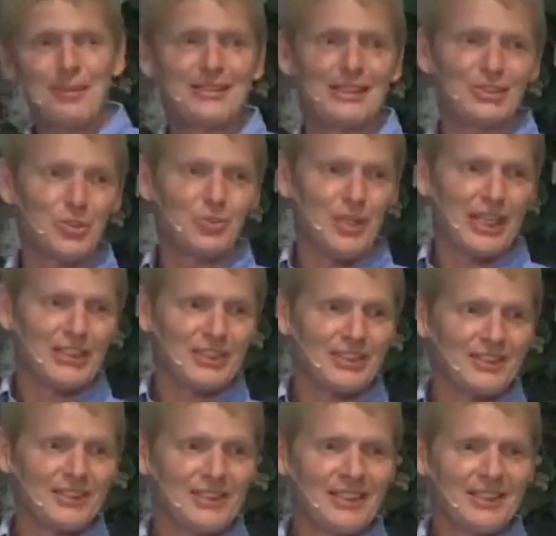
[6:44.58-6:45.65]
direction
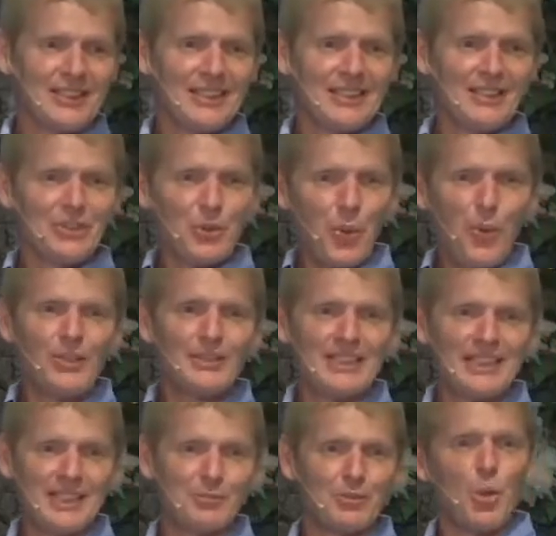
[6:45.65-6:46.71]
towards
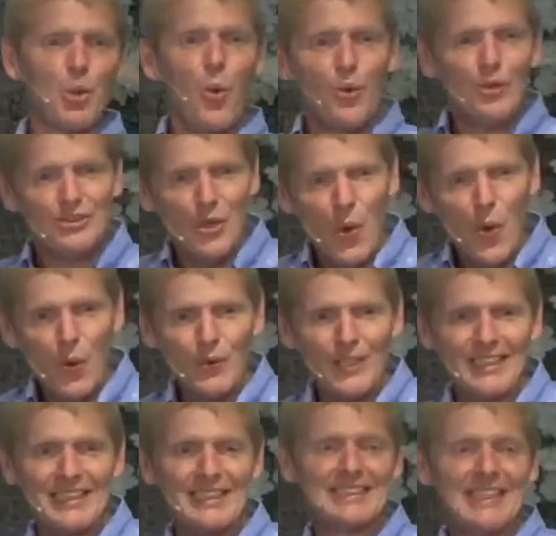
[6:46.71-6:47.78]
Him, towards
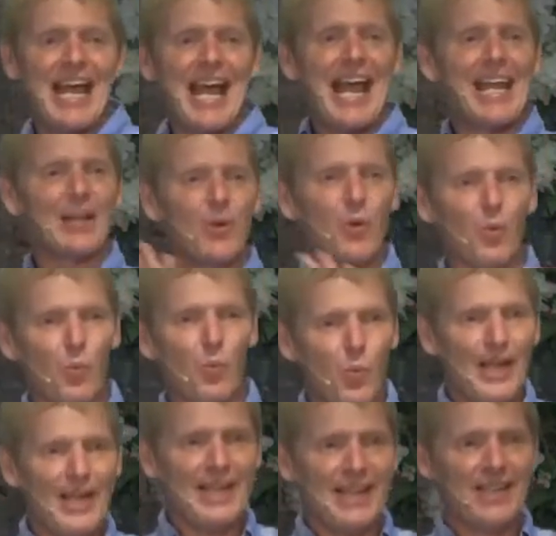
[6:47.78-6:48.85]
holiness, and
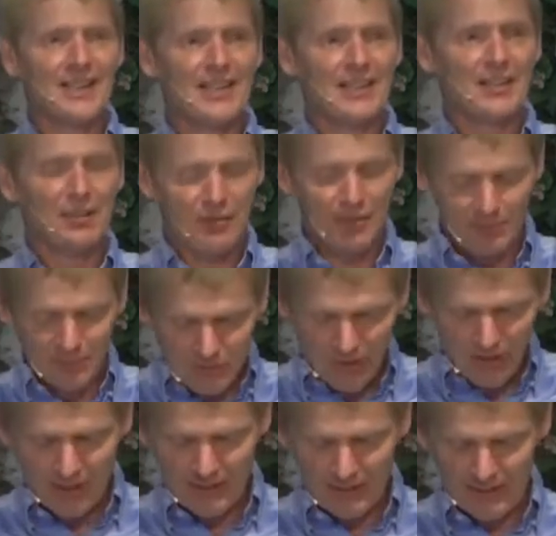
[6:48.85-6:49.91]
away from
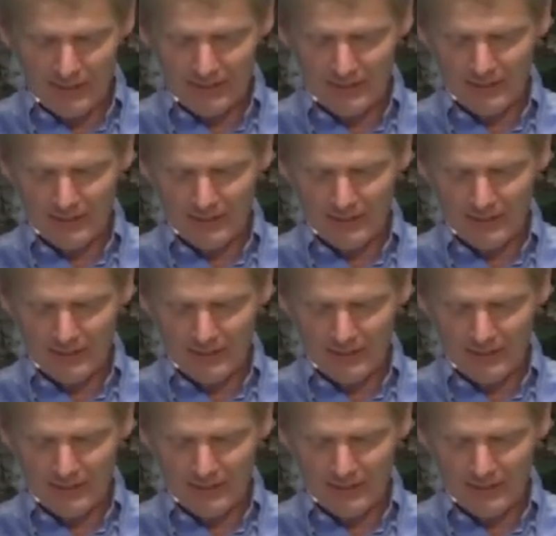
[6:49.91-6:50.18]
darkness.